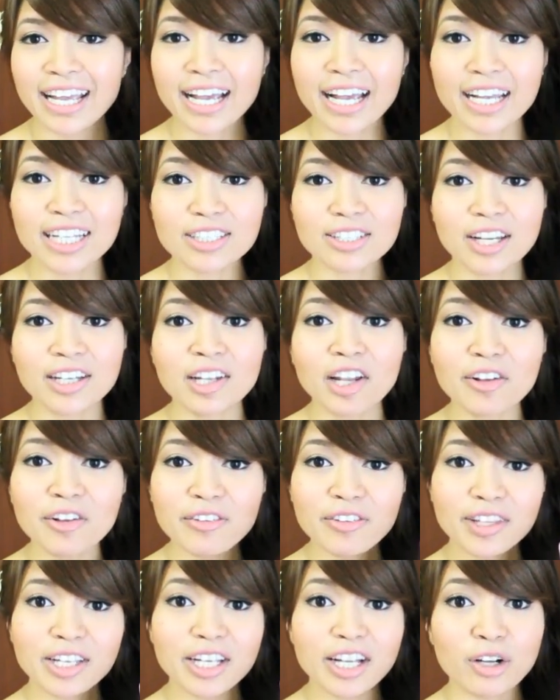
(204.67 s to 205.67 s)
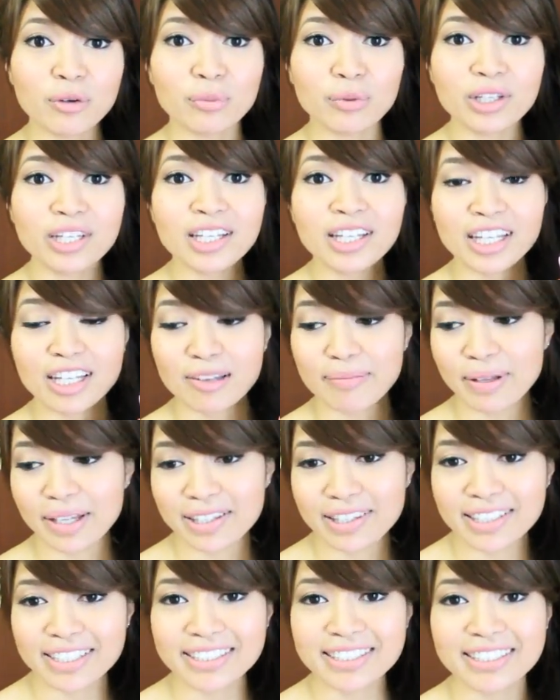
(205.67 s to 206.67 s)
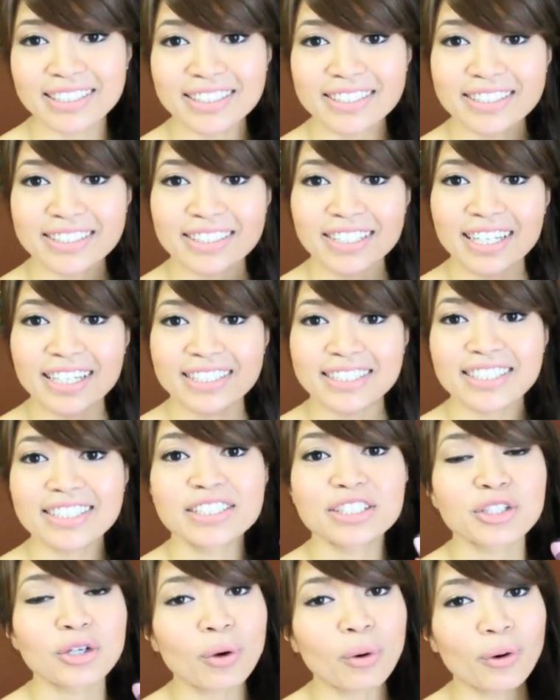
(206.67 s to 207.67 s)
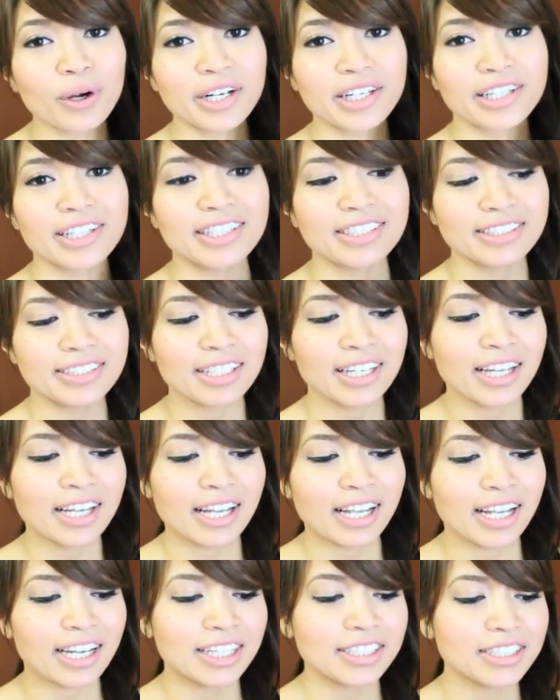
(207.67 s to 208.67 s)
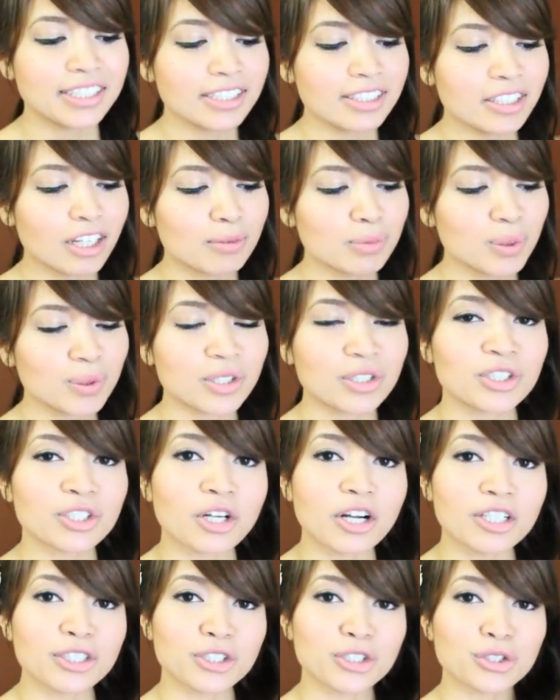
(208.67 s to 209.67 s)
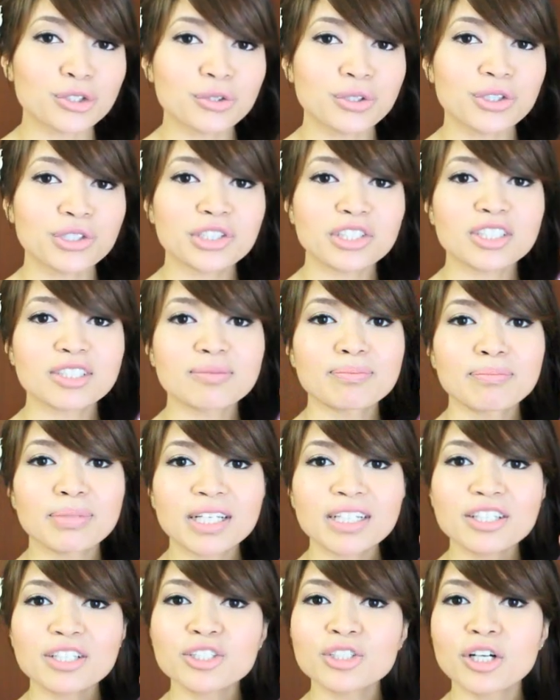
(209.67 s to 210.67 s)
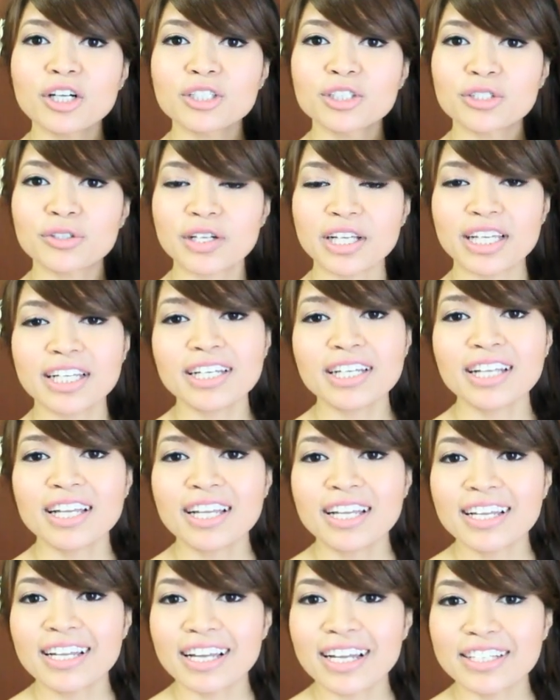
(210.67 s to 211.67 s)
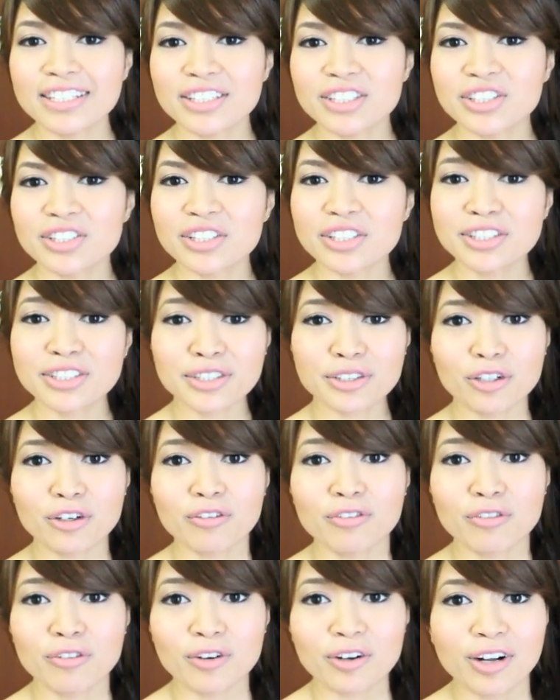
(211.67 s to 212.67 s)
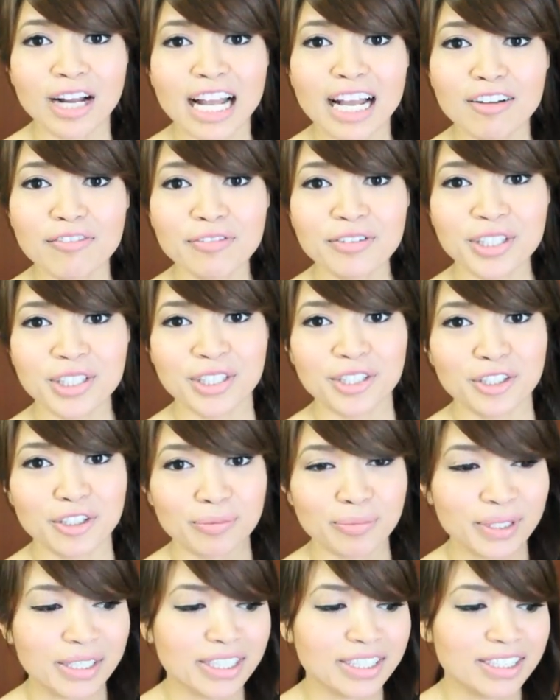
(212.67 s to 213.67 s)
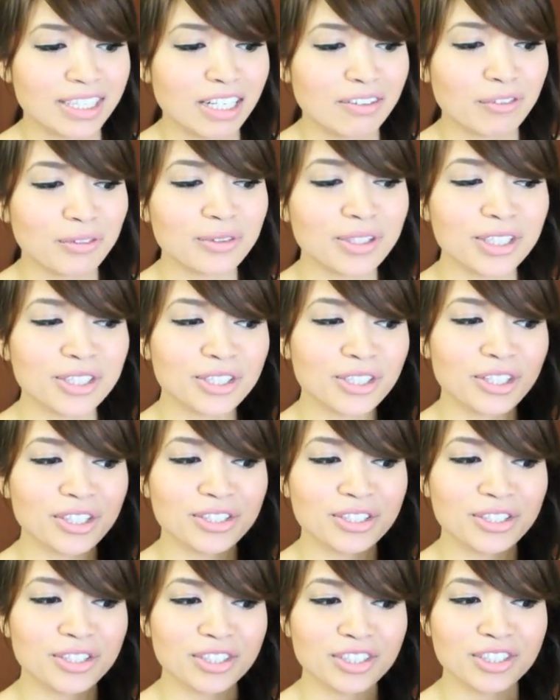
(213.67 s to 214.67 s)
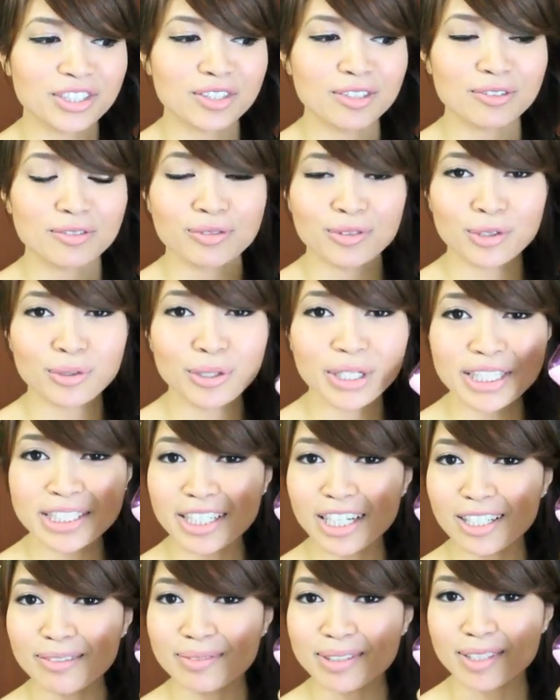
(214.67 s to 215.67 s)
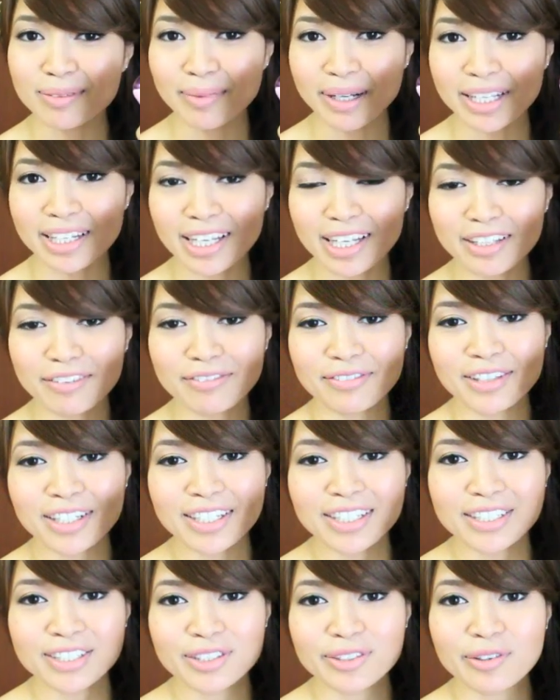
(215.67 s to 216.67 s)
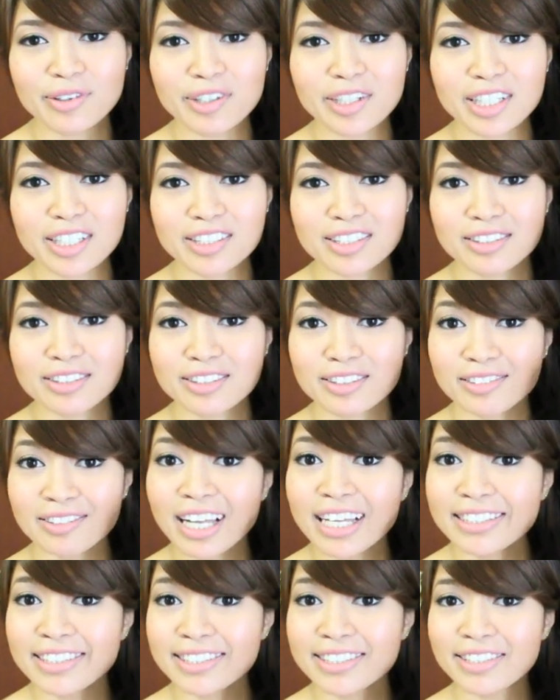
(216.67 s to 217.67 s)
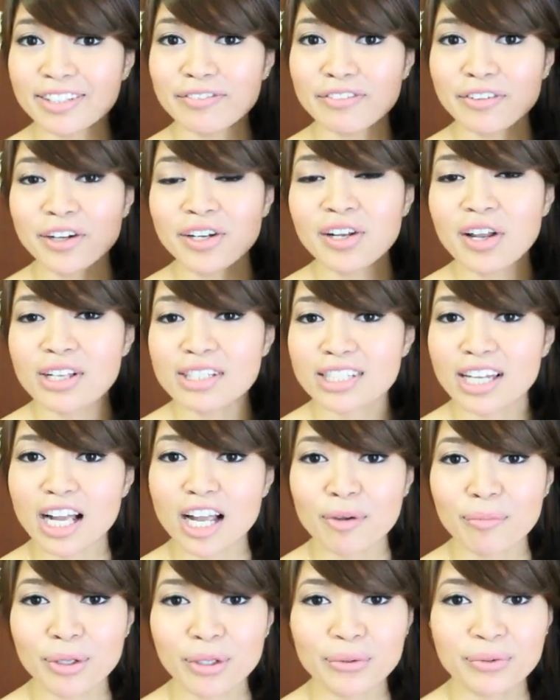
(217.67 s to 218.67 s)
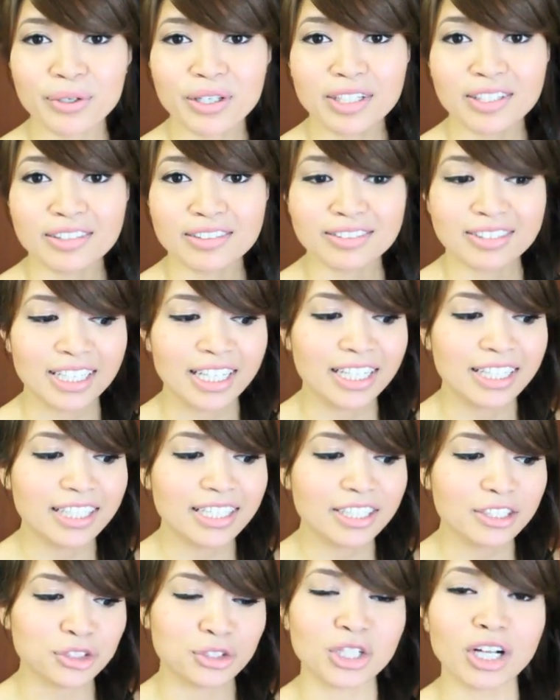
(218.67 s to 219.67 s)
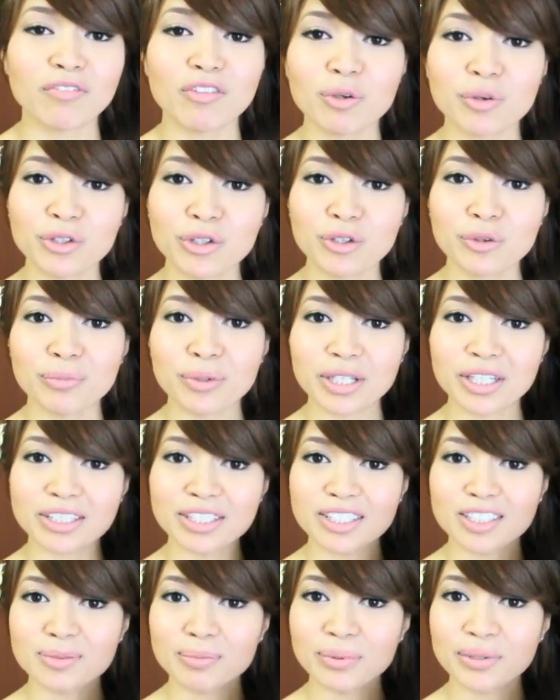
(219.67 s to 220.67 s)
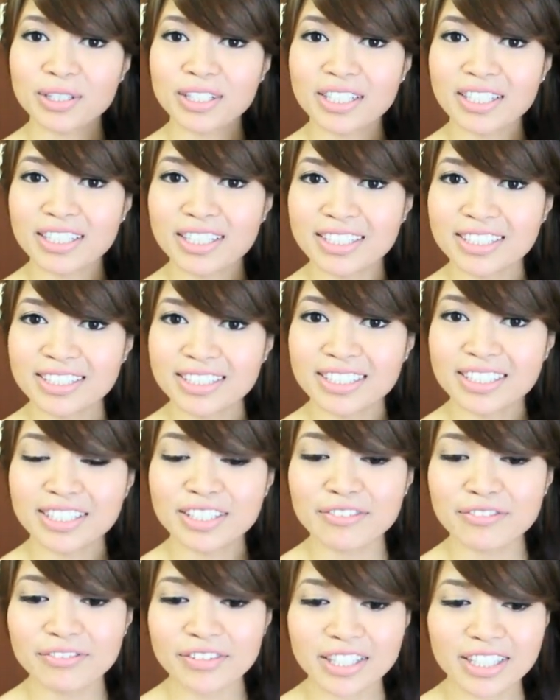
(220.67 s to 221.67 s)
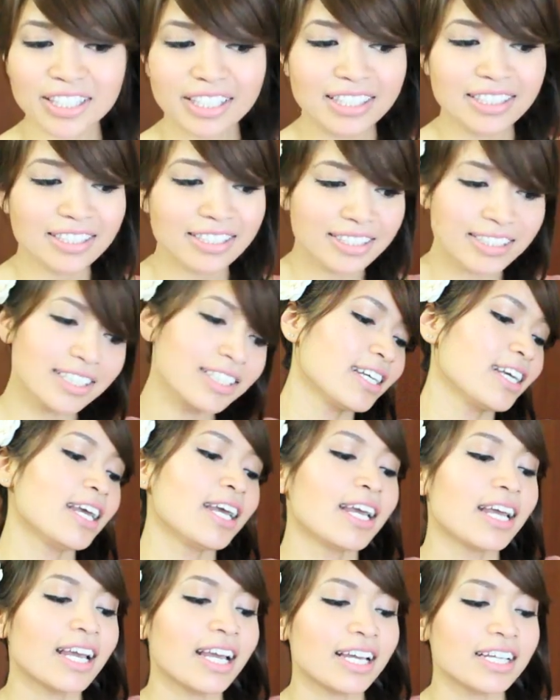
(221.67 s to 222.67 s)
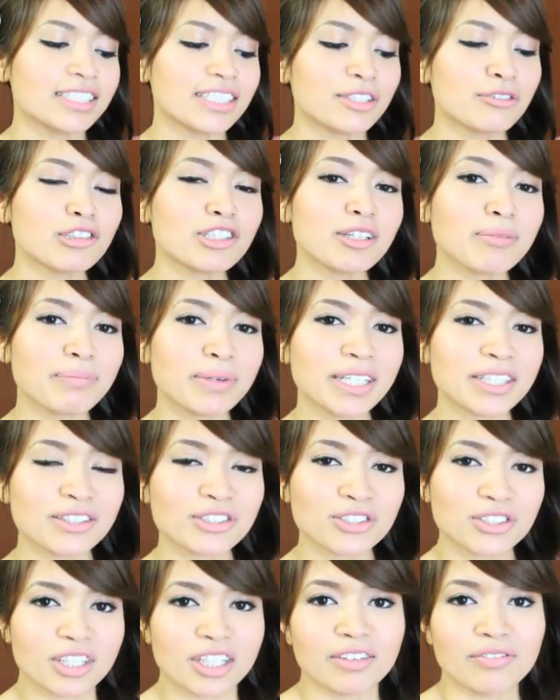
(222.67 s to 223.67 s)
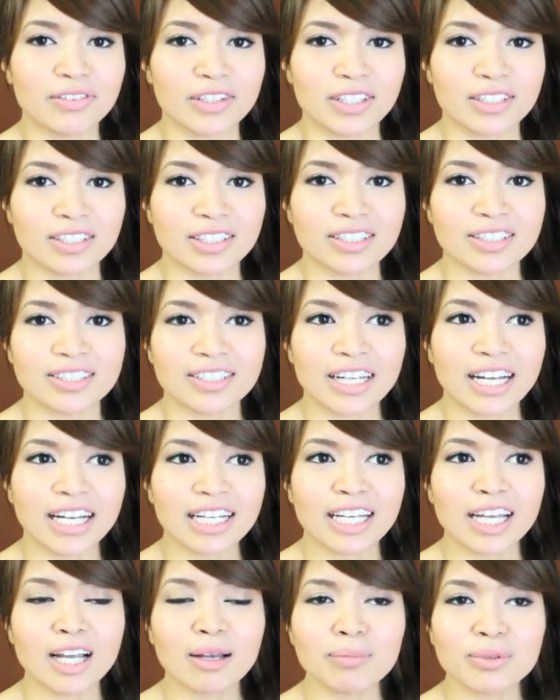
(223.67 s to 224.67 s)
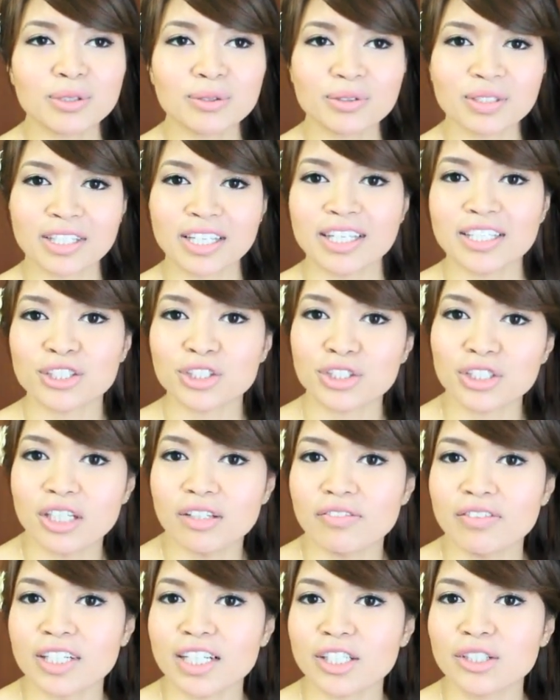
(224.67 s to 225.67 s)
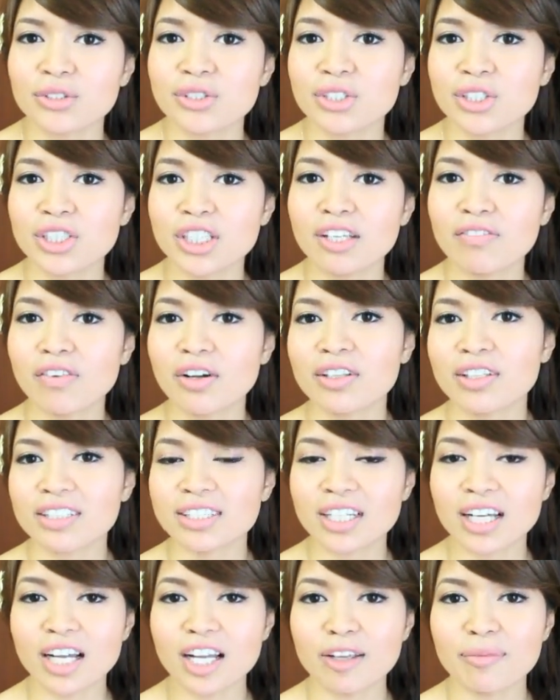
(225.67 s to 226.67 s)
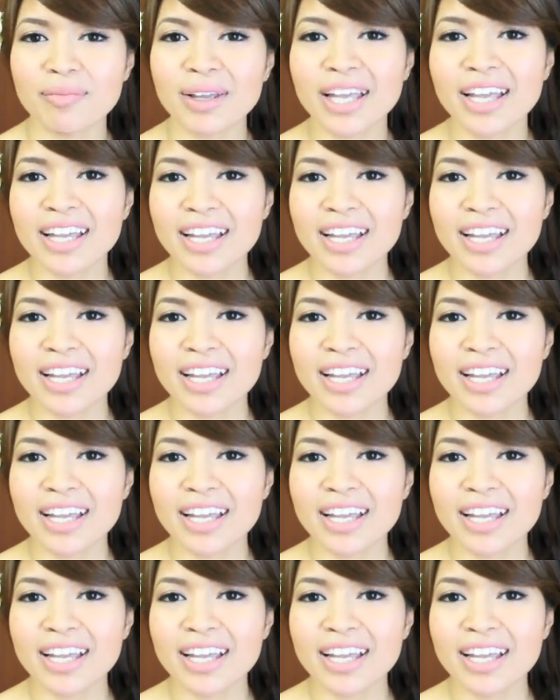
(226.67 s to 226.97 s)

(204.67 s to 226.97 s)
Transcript: And another thing I really like about this is that it's cordless, and it just comes with a charger, so you just plug the charger in and it's good to go for half a year, because I've only charged this 3 times in my life. So it lasts a very long time, and you can take it and travel with you because it's pretty easy and convenient. And it really beats shaving, because I absolutely hate shaving. I used to shave all the time,